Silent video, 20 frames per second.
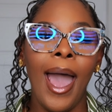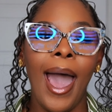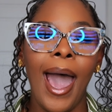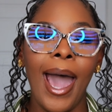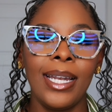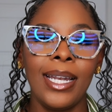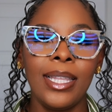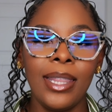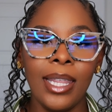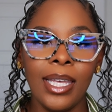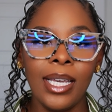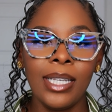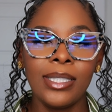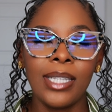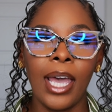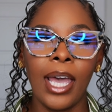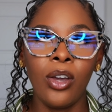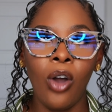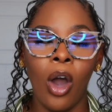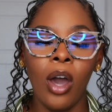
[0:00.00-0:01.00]
And the thing is,
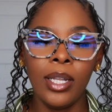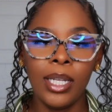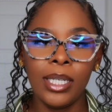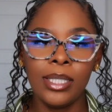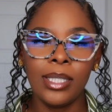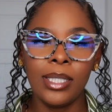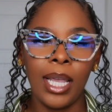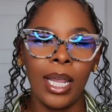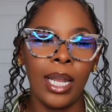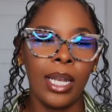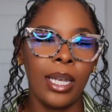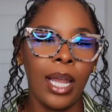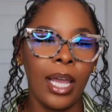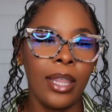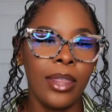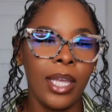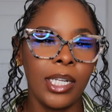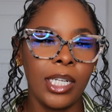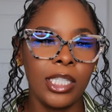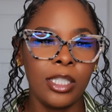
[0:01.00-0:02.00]
I got this in, I
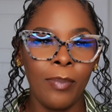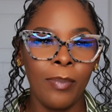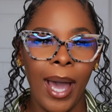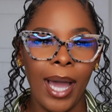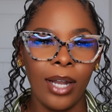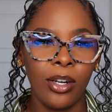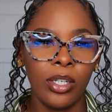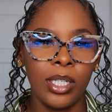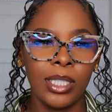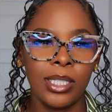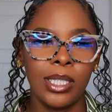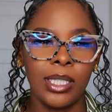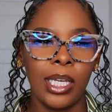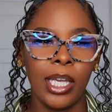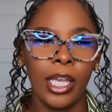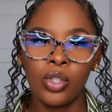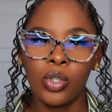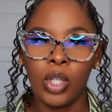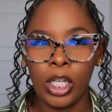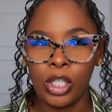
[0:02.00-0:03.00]
think this pattern is
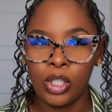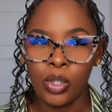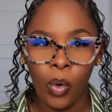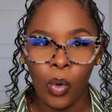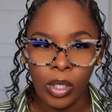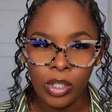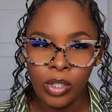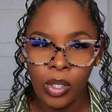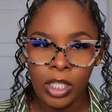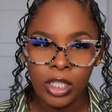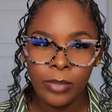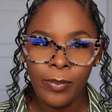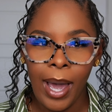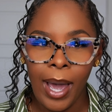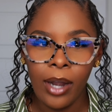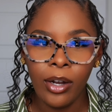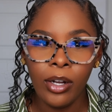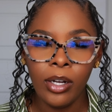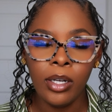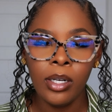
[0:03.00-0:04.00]
like tortoise
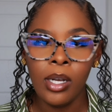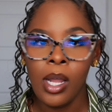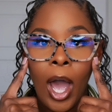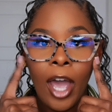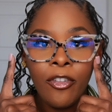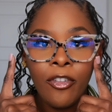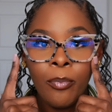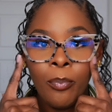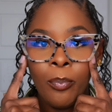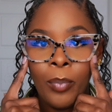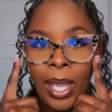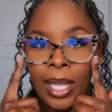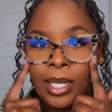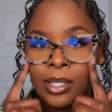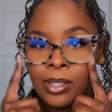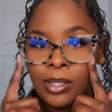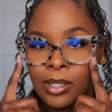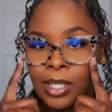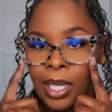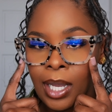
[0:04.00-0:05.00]
pattern. I've
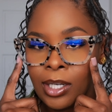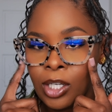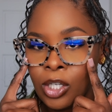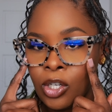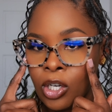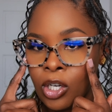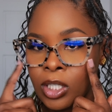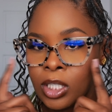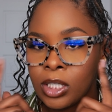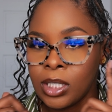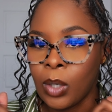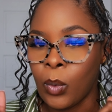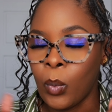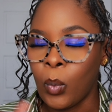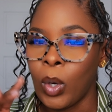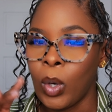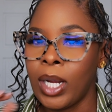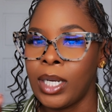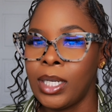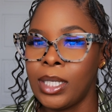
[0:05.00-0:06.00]
been seeing the girlies like
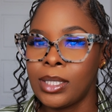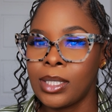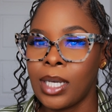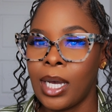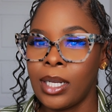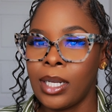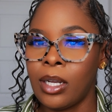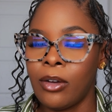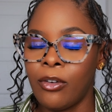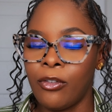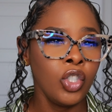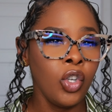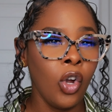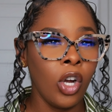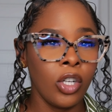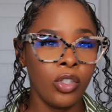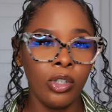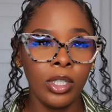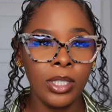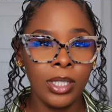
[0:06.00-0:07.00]
wearing this kind of
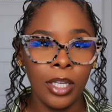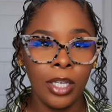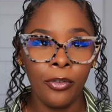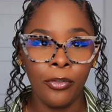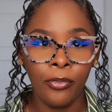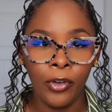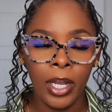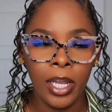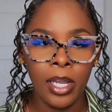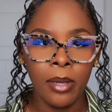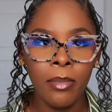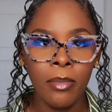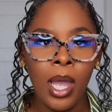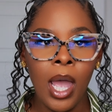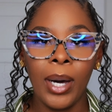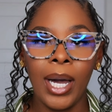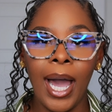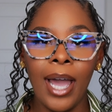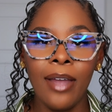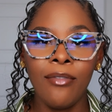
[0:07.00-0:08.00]
tortoise like frame,
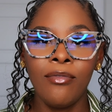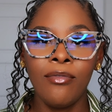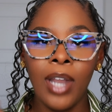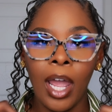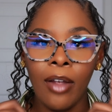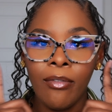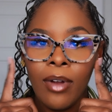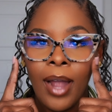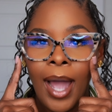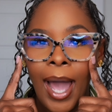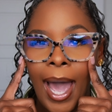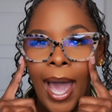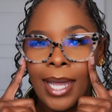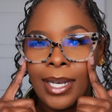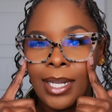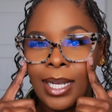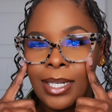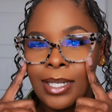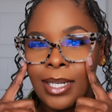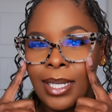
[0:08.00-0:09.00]
but I've never
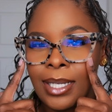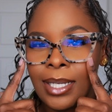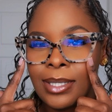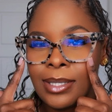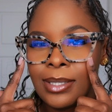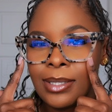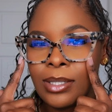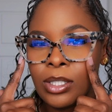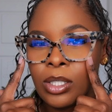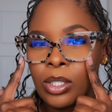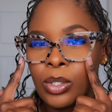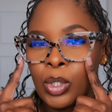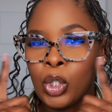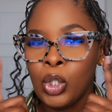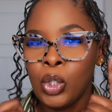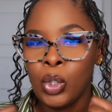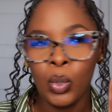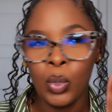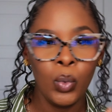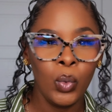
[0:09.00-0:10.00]
had like this
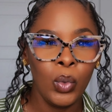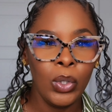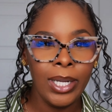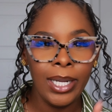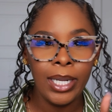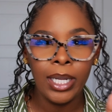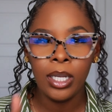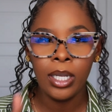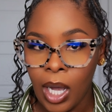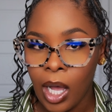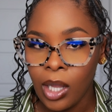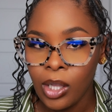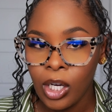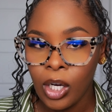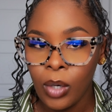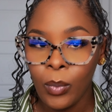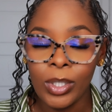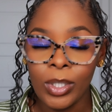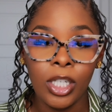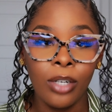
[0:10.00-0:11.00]
nudie
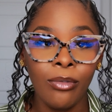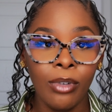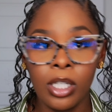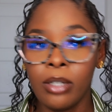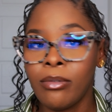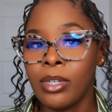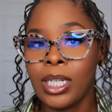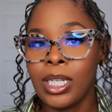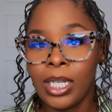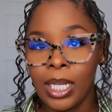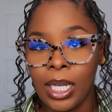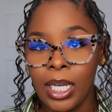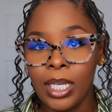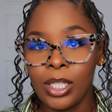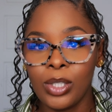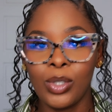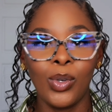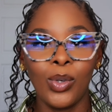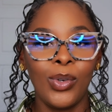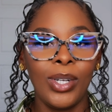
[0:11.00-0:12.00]
color, which I really
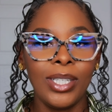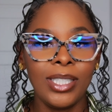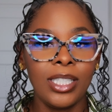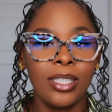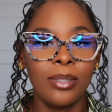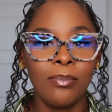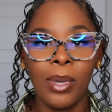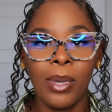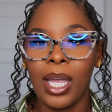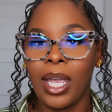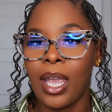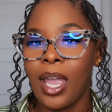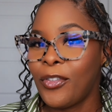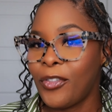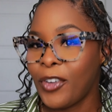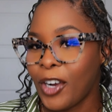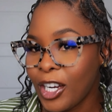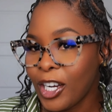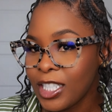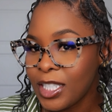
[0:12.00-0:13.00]
like. So this is my
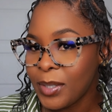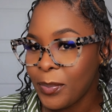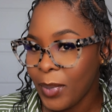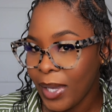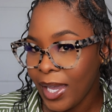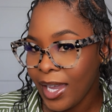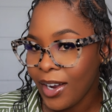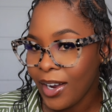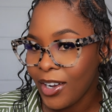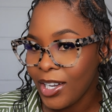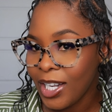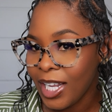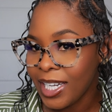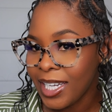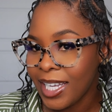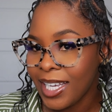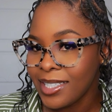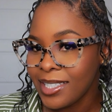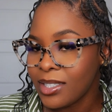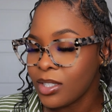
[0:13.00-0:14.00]
first pair like
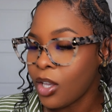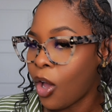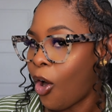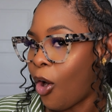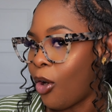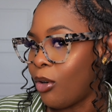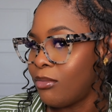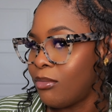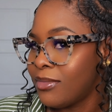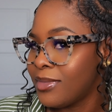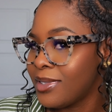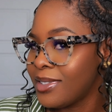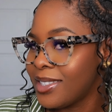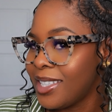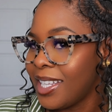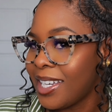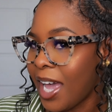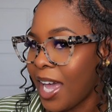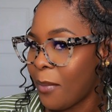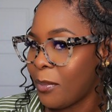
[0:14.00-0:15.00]
this. Y'all,
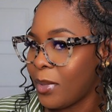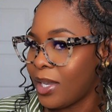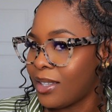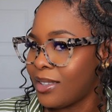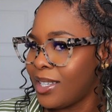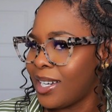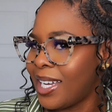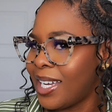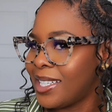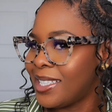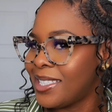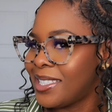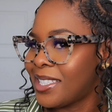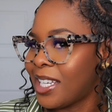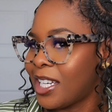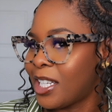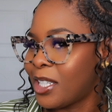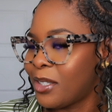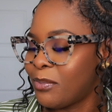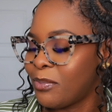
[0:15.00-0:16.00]
look at me. Look at this
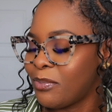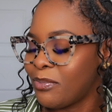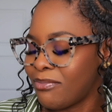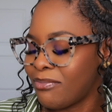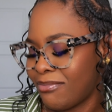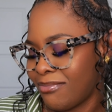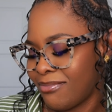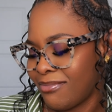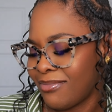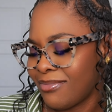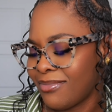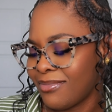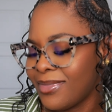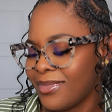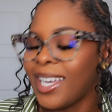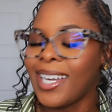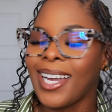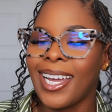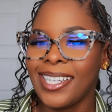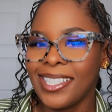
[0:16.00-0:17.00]
side.
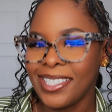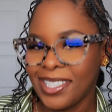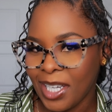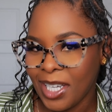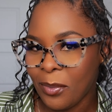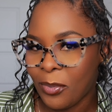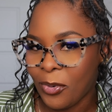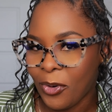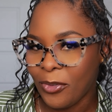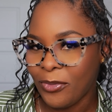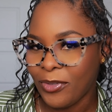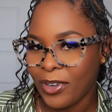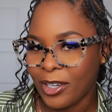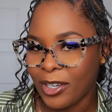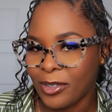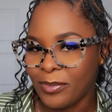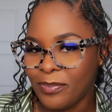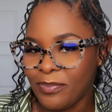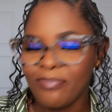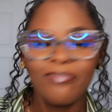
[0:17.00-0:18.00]
Look at this side
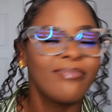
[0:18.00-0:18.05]
profile.